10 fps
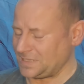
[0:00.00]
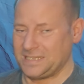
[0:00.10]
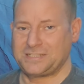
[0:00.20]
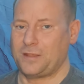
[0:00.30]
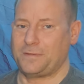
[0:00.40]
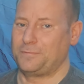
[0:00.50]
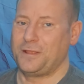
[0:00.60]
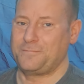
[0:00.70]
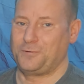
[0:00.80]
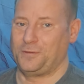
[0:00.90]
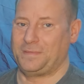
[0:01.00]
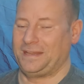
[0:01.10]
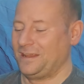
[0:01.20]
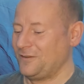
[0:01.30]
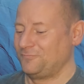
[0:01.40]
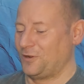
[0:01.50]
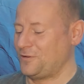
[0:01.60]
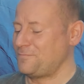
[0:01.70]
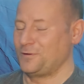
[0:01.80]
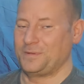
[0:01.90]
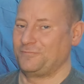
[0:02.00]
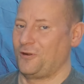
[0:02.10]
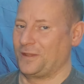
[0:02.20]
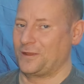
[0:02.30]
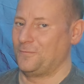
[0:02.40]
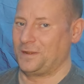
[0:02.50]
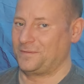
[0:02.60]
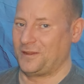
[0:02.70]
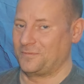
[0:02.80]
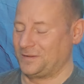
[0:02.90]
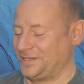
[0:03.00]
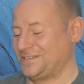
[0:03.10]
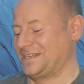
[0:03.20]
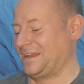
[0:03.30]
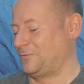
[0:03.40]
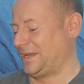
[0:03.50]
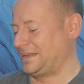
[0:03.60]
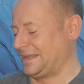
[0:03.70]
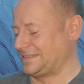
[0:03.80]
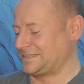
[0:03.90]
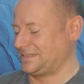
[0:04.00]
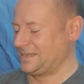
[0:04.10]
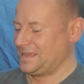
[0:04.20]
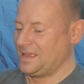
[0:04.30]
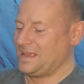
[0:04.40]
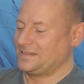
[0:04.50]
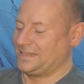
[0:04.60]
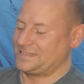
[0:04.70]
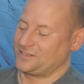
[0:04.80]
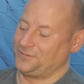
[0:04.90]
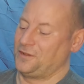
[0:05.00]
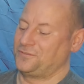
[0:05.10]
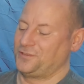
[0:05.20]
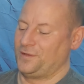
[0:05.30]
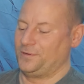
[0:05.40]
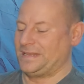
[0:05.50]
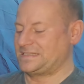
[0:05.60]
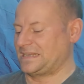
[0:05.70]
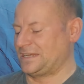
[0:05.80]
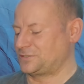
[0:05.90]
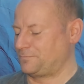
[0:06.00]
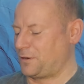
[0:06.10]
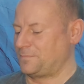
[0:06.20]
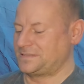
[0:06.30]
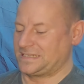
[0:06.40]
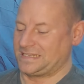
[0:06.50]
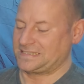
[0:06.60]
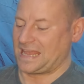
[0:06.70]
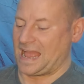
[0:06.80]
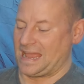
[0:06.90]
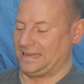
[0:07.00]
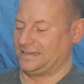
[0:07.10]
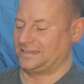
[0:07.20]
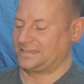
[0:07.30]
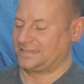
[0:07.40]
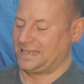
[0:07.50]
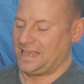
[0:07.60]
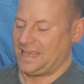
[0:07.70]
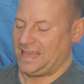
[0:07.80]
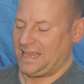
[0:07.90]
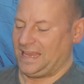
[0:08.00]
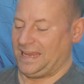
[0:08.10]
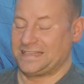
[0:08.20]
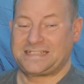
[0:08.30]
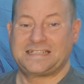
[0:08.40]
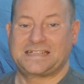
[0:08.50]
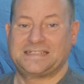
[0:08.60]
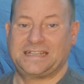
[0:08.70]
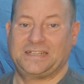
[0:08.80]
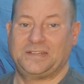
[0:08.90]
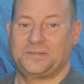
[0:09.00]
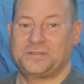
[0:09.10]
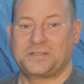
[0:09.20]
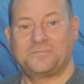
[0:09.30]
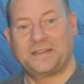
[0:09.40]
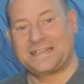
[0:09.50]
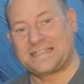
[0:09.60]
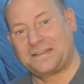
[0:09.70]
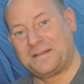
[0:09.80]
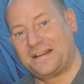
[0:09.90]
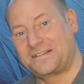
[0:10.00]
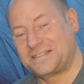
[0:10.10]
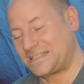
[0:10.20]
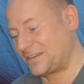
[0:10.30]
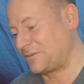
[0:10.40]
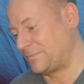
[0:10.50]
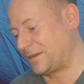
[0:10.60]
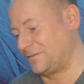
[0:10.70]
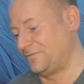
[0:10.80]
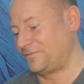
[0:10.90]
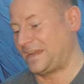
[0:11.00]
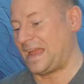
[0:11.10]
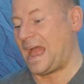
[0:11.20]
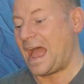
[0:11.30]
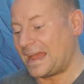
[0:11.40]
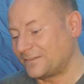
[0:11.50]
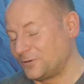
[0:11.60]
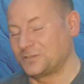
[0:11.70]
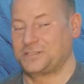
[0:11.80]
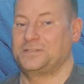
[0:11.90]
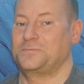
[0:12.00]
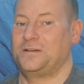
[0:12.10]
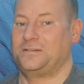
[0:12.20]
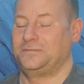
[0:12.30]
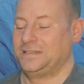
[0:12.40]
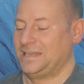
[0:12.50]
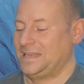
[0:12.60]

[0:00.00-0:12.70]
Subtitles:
there's no point me rolling it up when I know I'm going to be using it a week later. Now, it's got no thermal insulation properties, and it's discontinued, which I'm really sad about because it's incredibly comfy, and also as well,